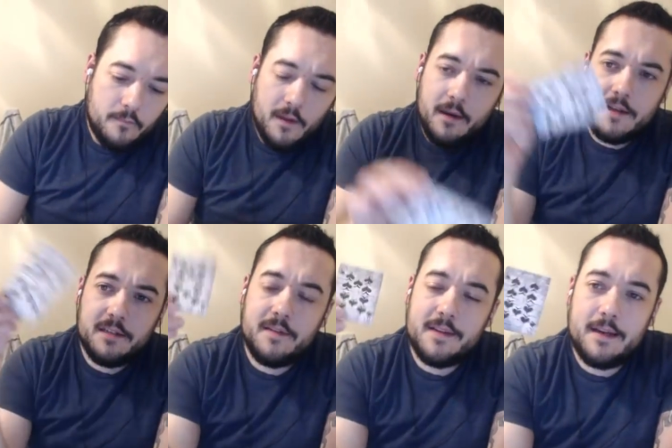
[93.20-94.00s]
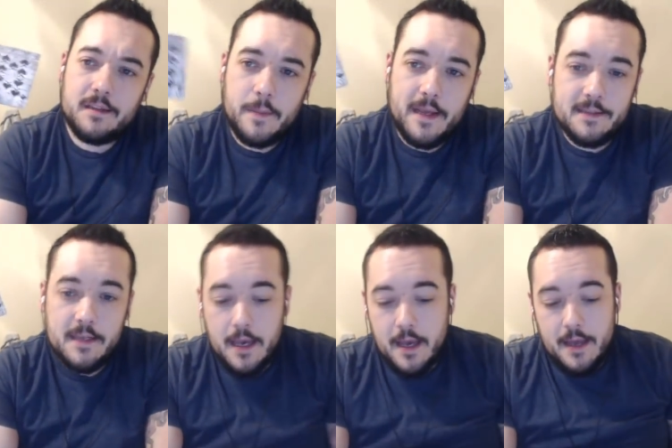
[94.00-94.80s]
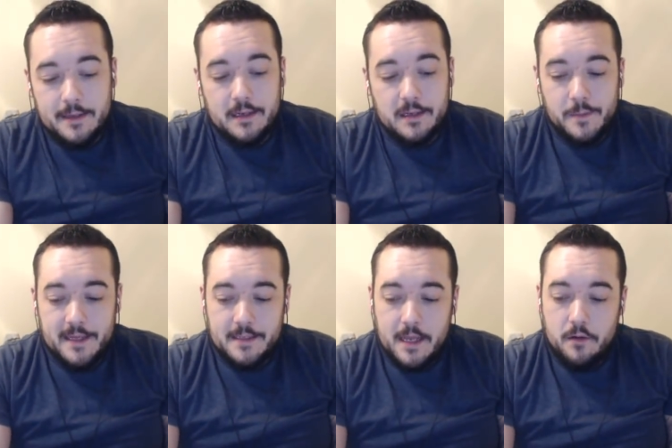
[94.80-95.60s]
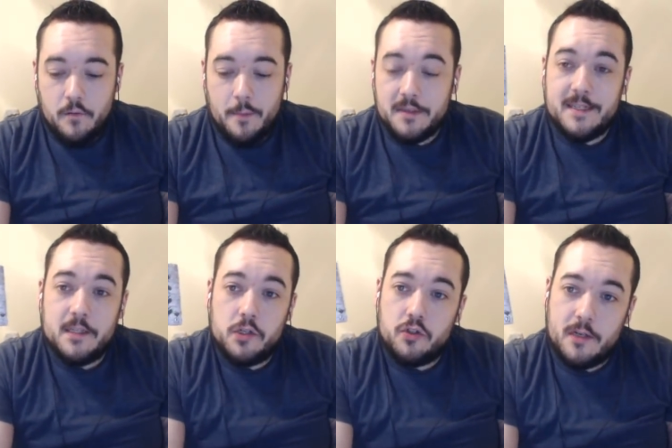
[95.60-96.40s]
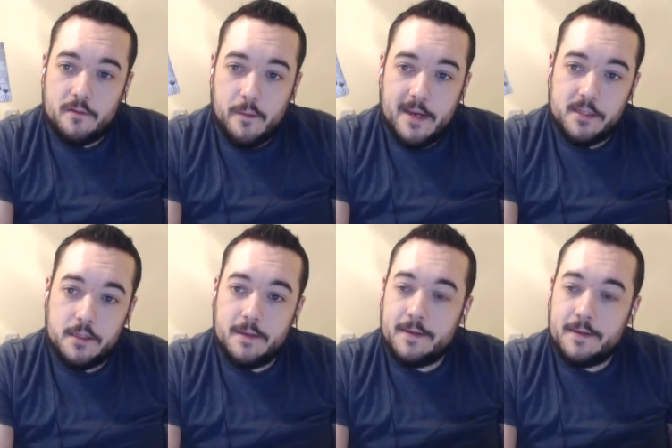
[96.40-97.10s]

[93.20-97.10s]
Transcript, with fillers: Next, you have the Ten of Spades. Ten of Spades can represent transformation.